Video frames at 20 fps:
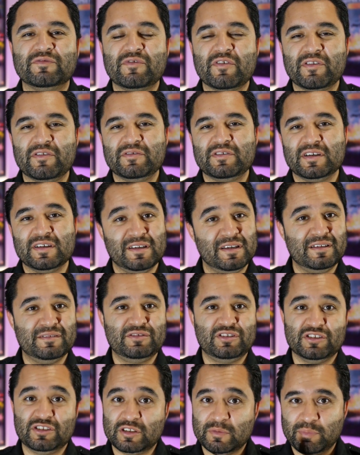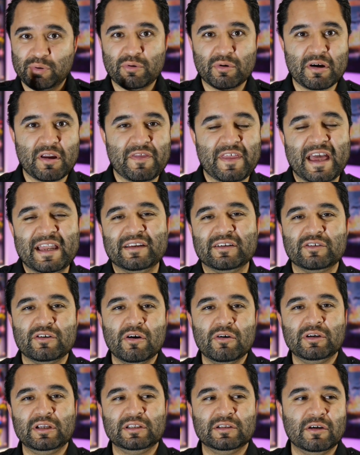for to, to support that
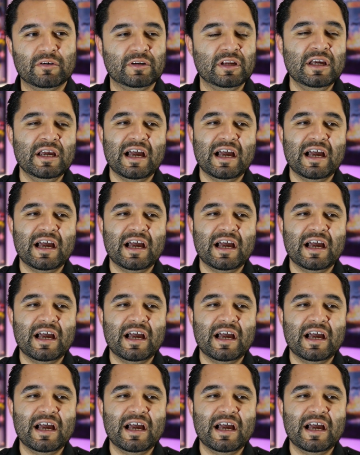encoding load.